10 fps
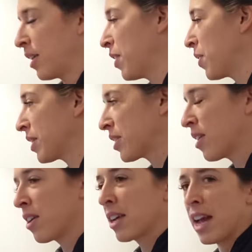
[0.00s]
You know that
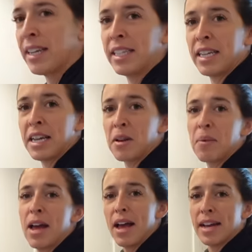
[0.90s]
song, ATM,
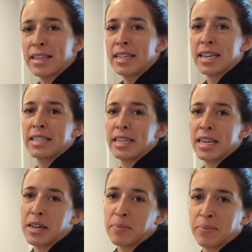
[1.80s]

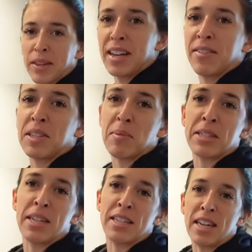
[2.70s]
ATATM. Every time I
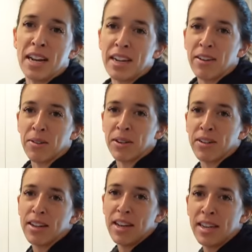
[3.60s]
say ATI now, I wanna go
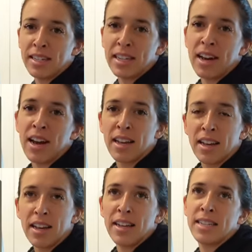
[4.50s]
ATI,
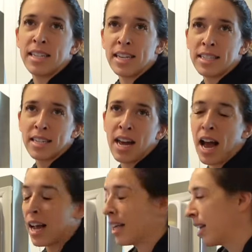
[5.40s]

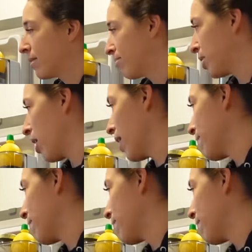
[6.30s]
ATATI. Sorry.